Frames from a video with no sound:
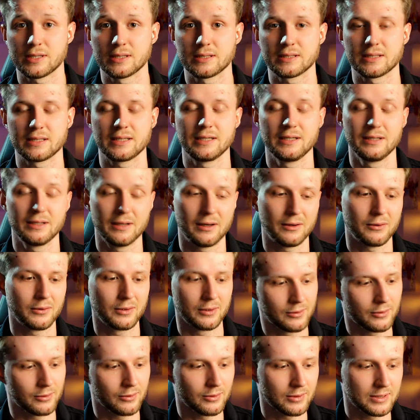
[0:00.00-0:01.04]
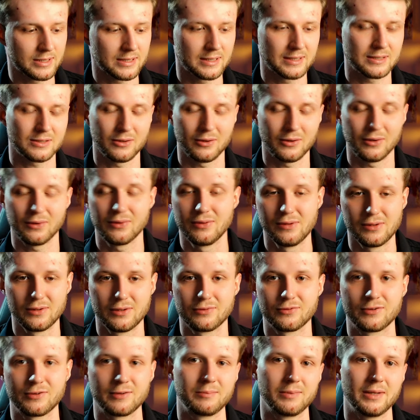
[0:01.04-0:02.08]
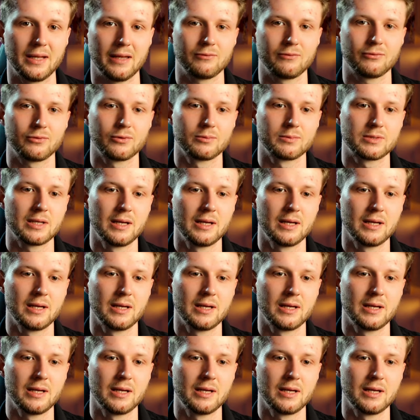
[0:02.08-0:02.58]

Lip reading: in our courses on the different platforms.